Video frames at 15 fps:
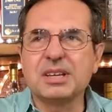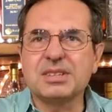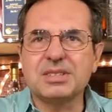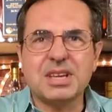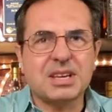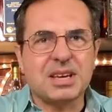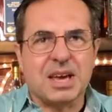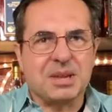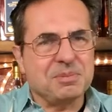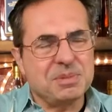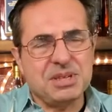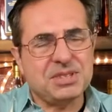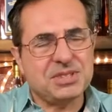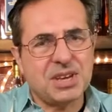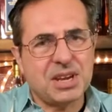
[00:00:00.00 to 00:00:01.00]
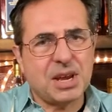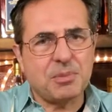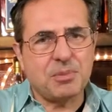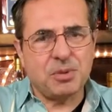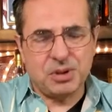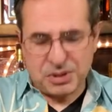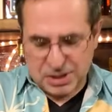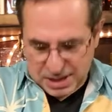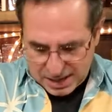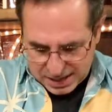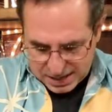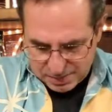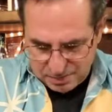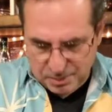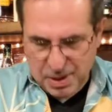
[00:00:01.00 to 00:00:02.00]
set, get me set up with
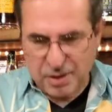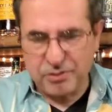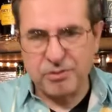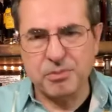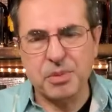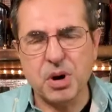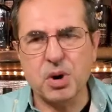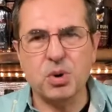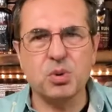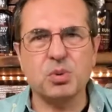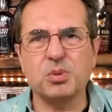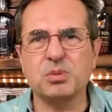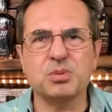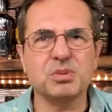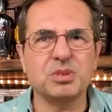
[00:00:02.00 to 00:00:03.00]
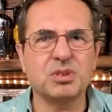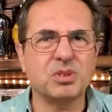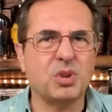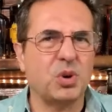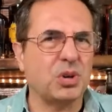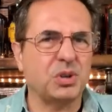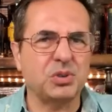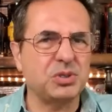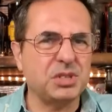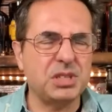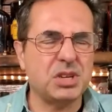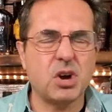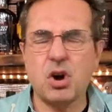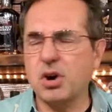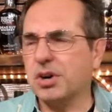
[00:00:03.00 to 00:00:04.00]
a Bevmo
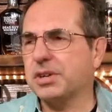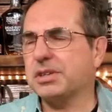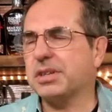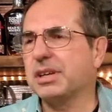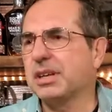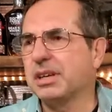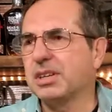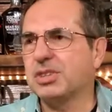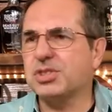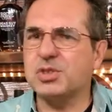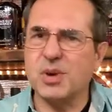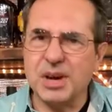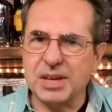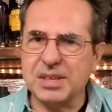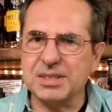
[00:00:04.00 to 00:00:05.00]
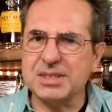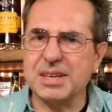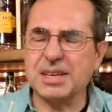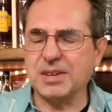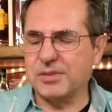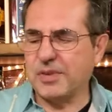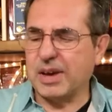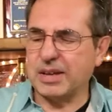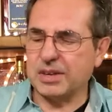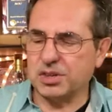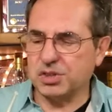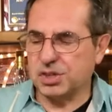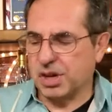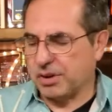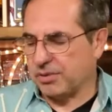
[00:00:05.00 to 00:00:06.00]
loyalty card so I could take
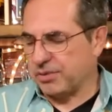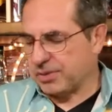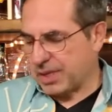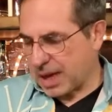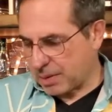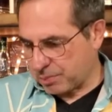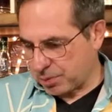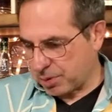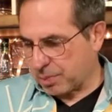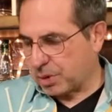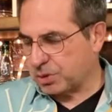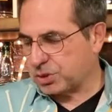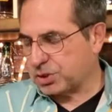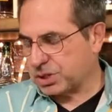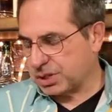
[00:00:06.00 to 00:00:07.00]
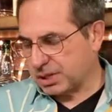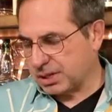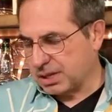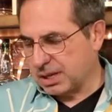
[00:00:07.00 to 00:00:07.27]
advantage of that promotion.